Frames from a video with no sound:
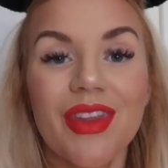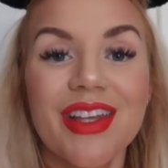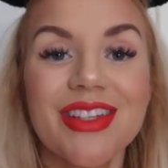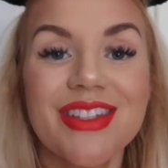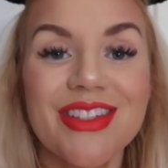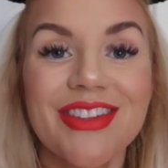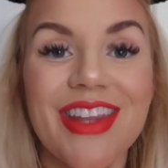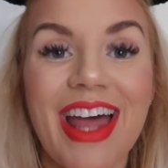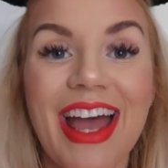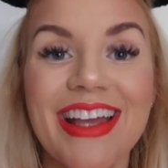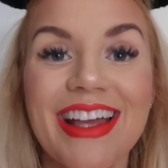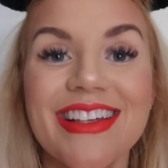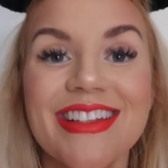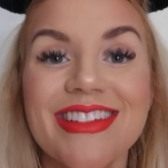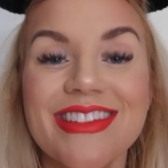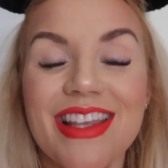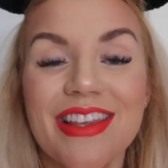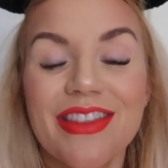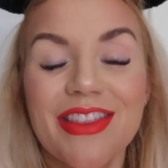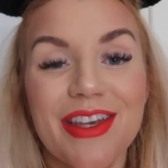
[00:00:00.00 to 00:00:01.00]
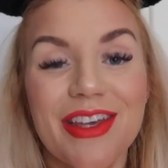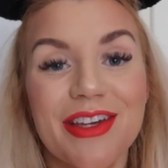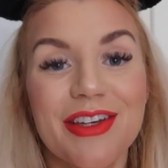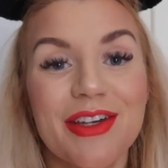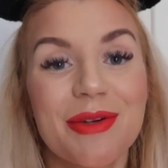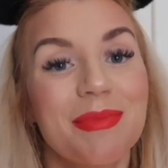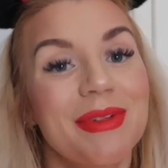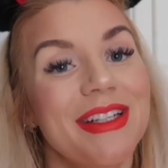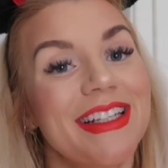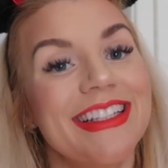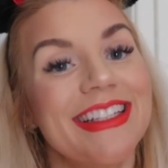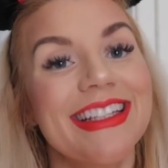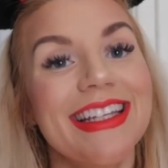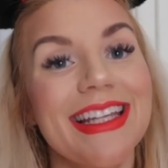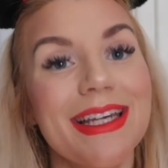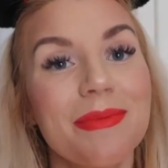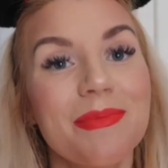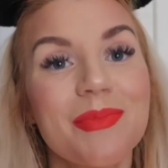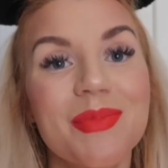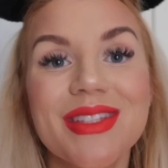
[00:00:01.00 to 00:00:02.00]
So that is the complete
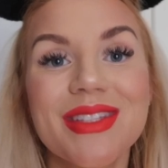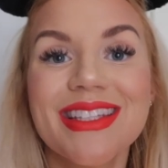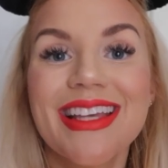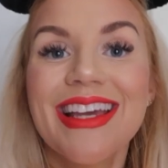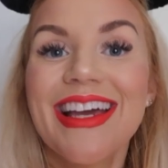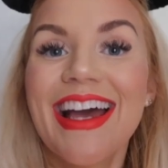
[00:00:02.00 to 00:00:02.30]
lips,